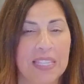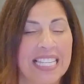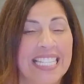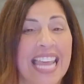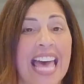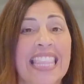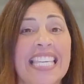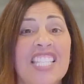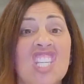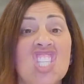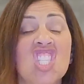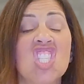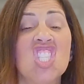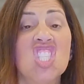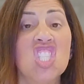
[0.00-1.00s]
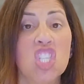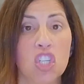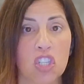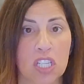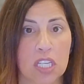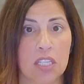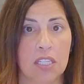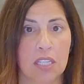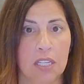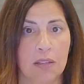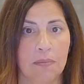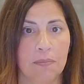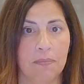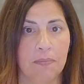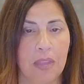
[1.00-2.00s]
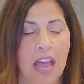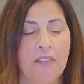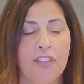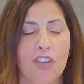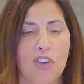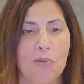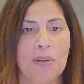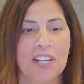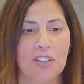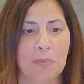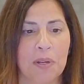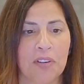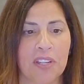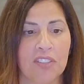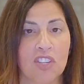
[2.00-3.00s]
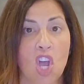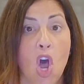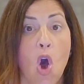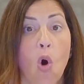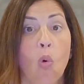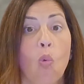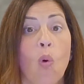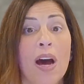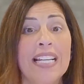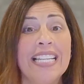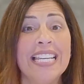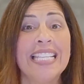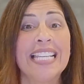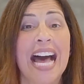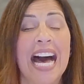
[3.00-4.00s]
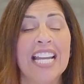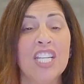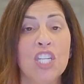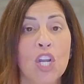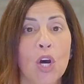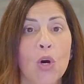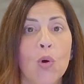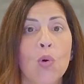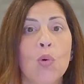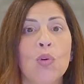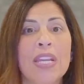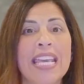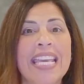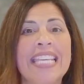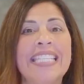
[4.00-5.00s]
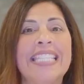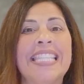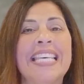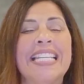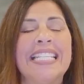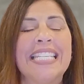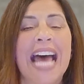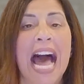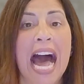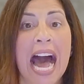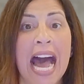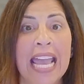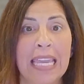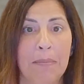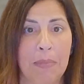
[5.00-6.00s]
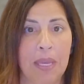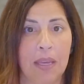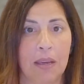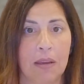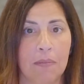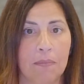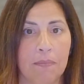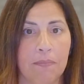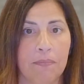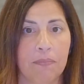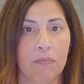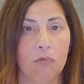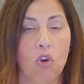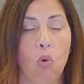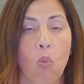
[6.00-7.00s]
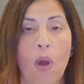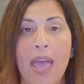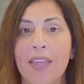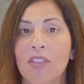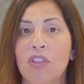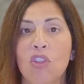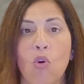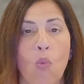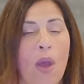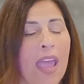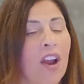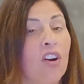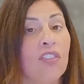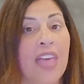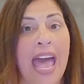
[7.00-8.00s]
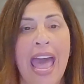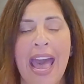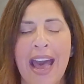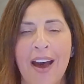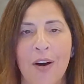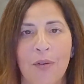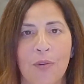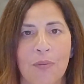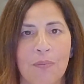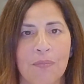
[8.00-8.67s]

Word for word: Death is a certainty of the human experience. What is unknown is the timing, the when, the where, the how.